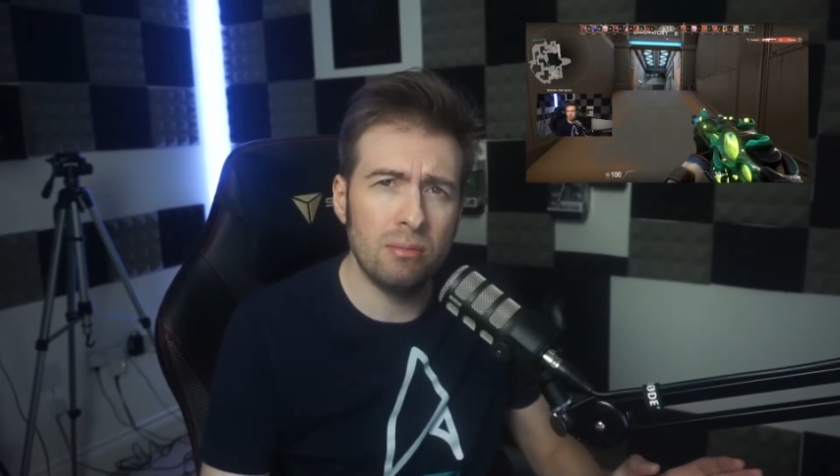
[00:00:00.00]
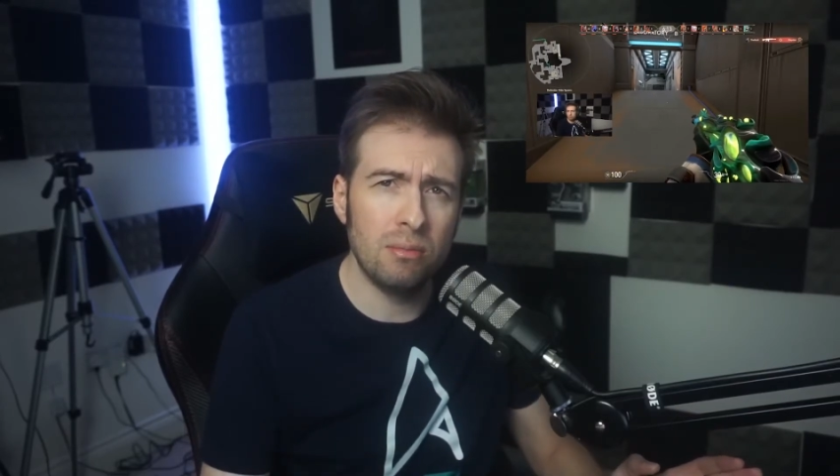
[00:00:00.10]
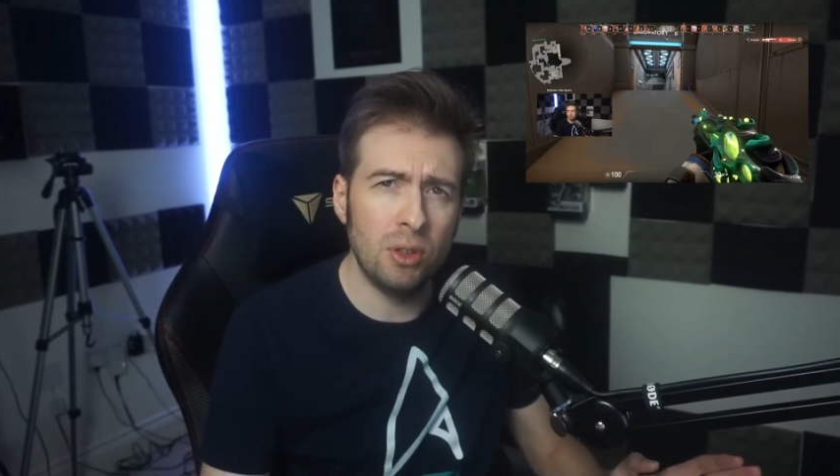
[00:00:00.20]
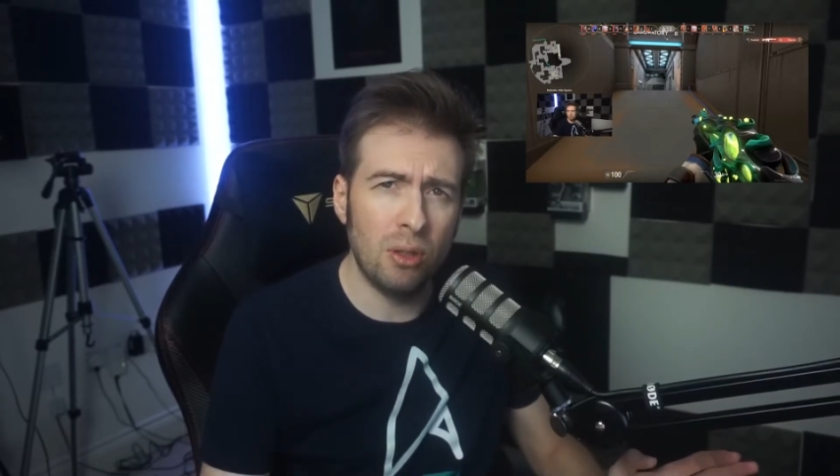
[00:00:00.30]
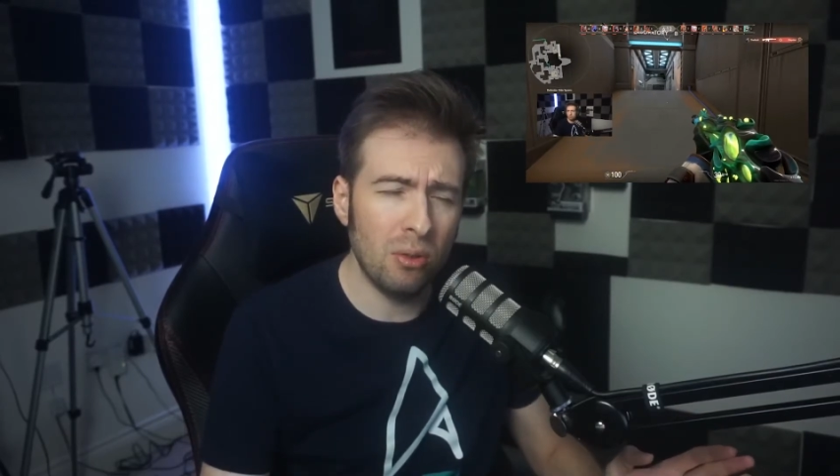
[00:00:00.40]

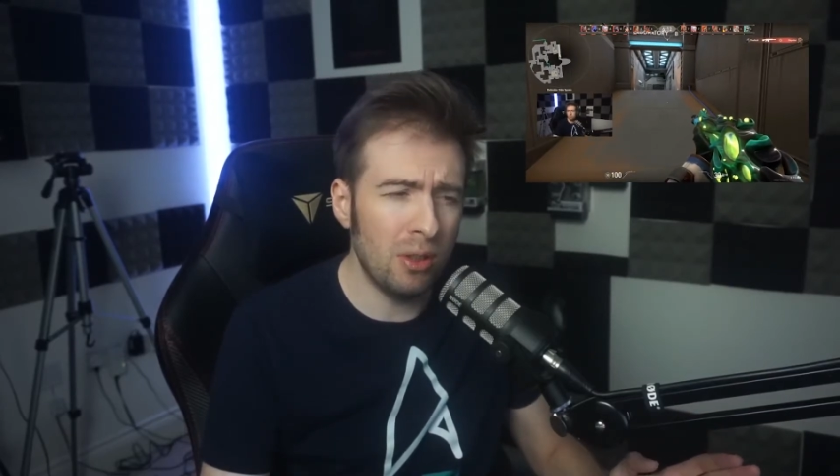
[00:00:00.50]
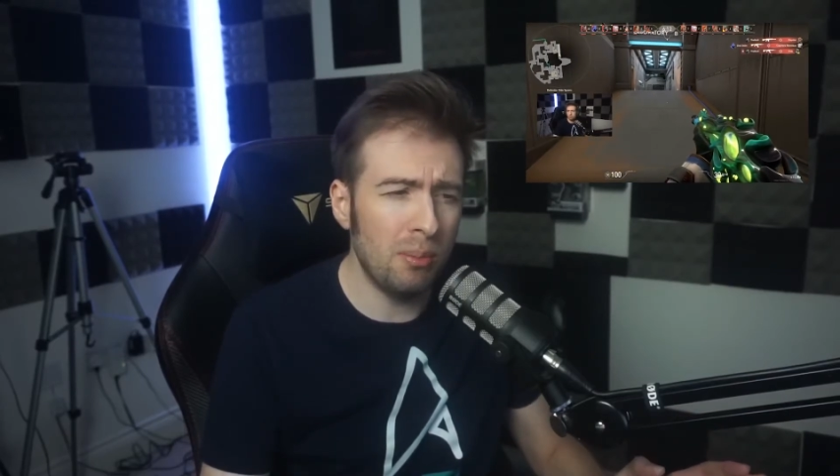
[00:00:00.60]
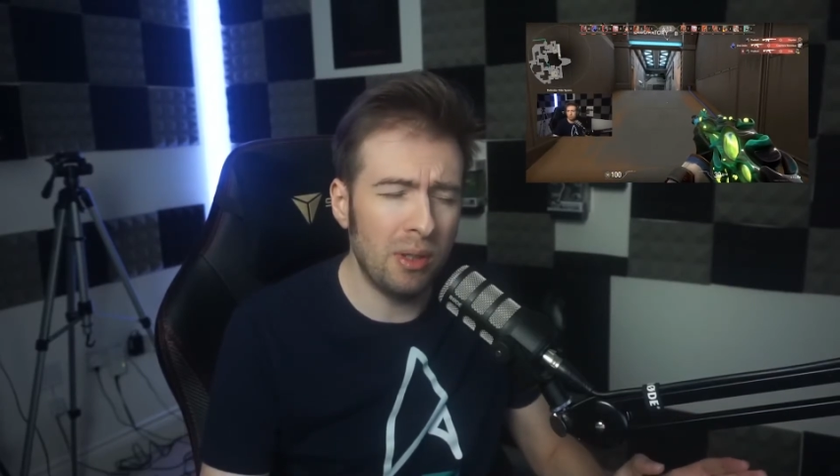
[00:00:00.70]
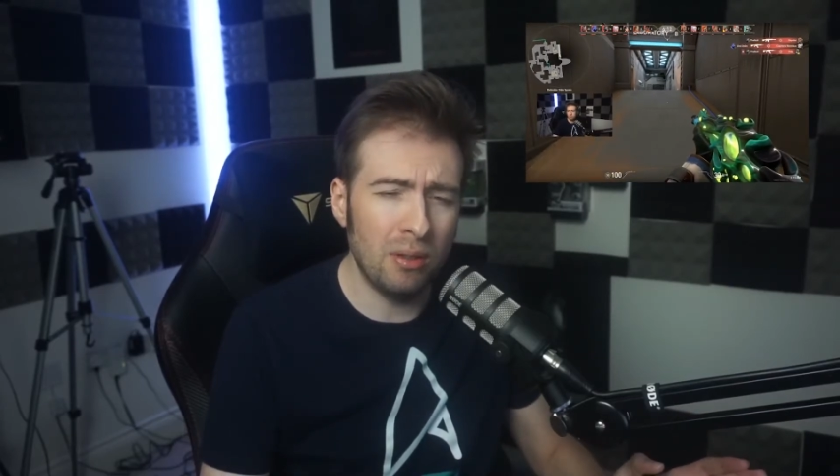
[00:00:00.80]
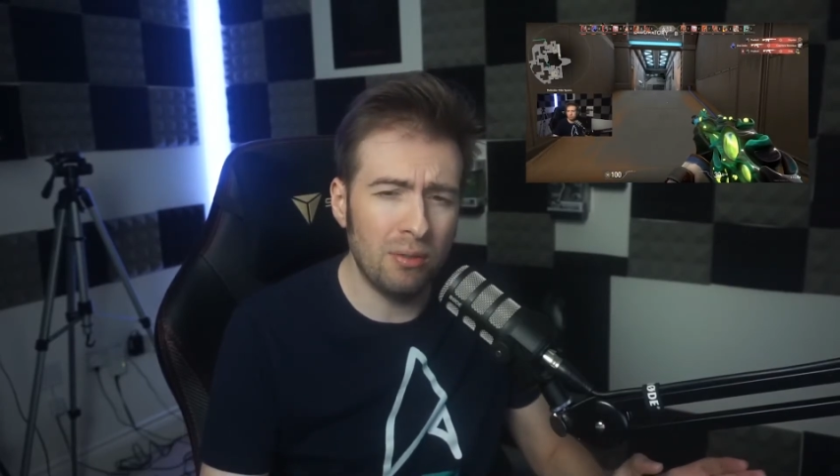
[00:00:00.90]
you know, not in the
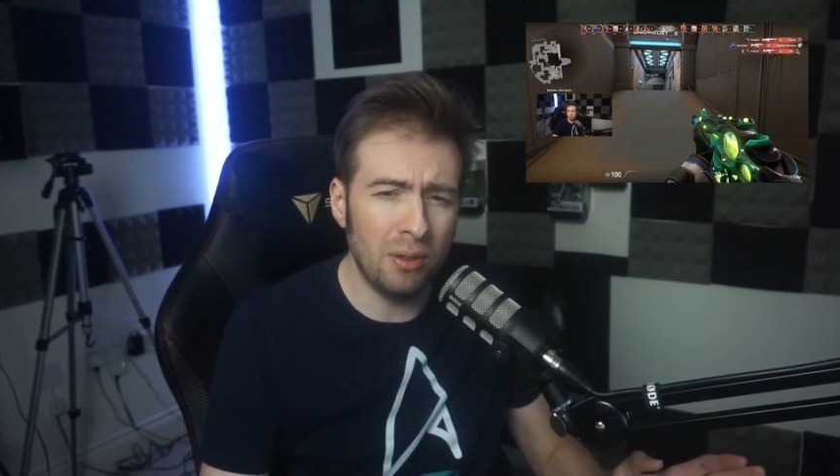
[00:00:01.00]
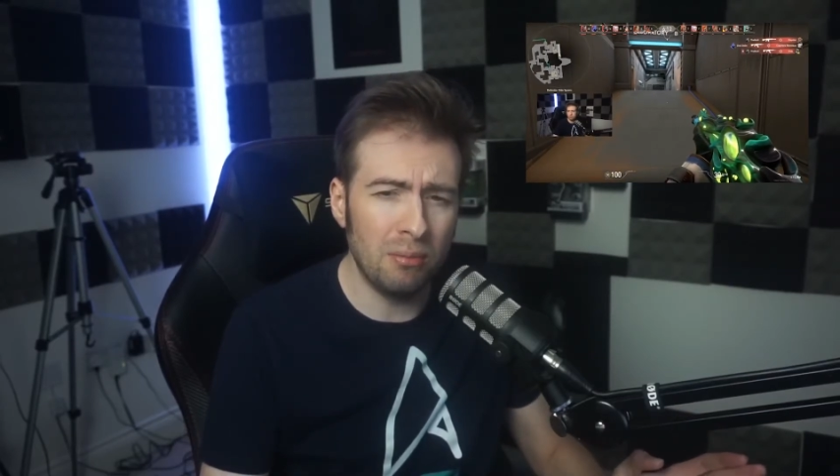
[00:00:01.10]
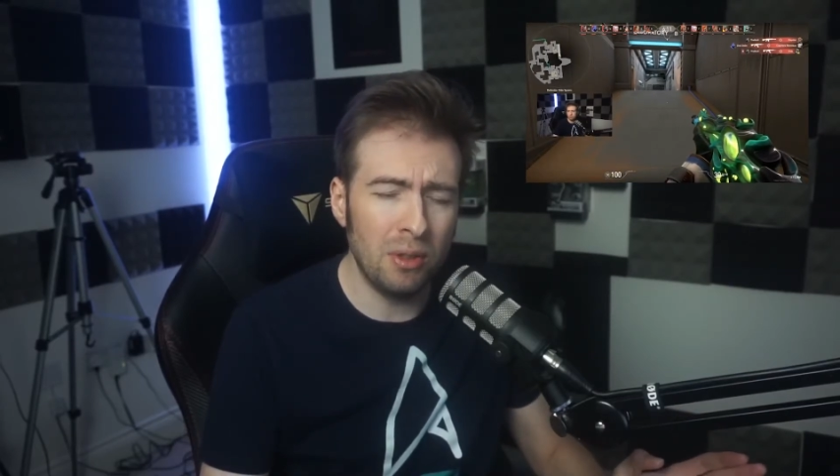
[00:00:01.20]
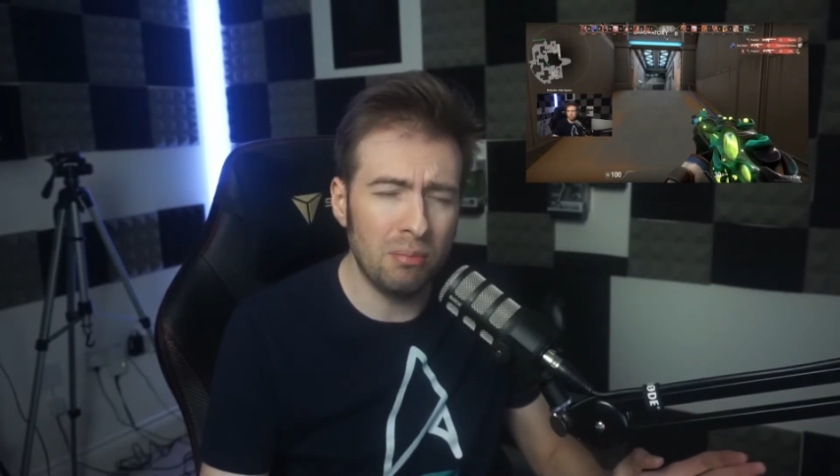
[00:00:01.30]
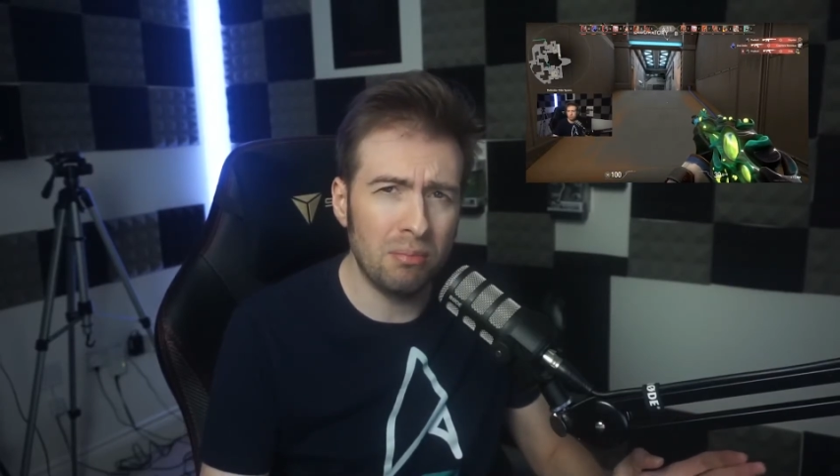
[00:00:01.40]
middle of your
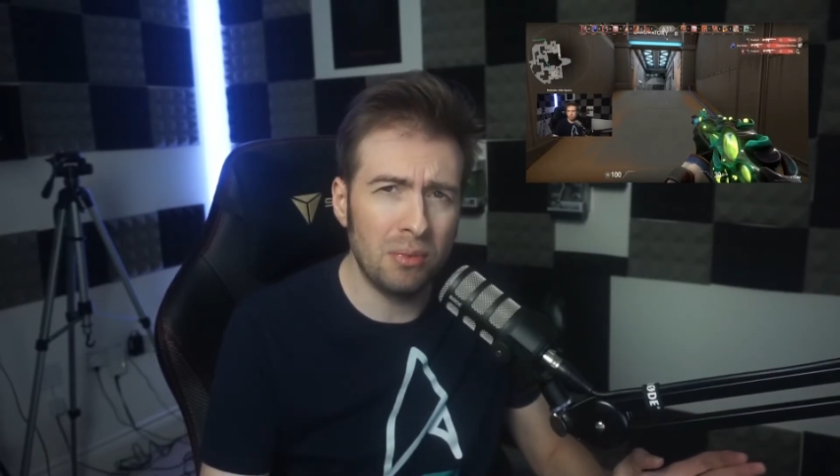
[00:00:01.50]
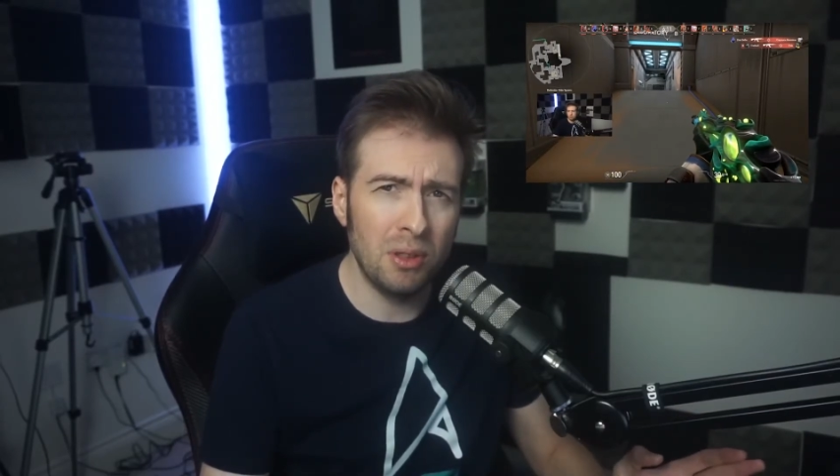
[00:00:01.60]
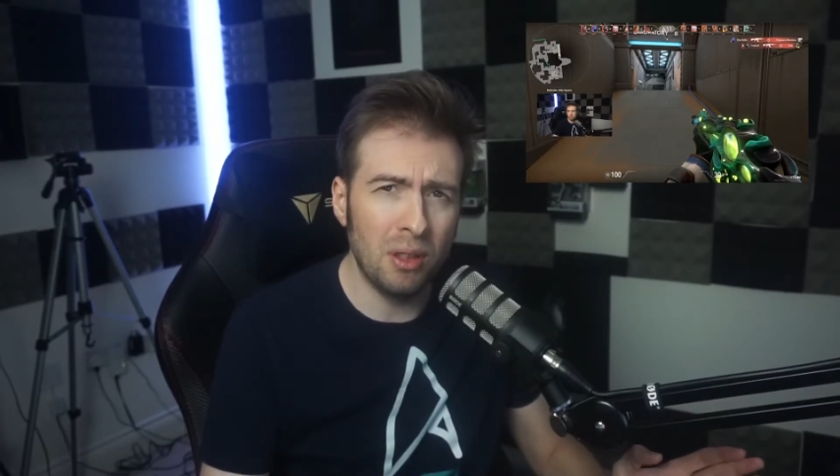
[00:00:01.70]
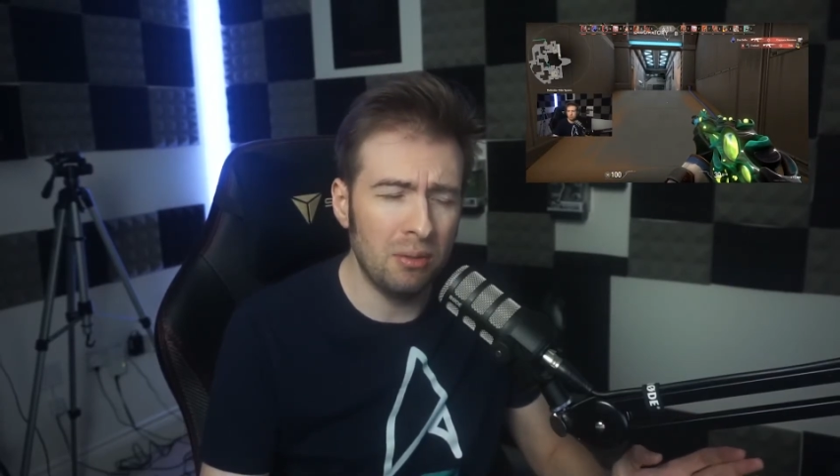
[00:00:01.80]
you know,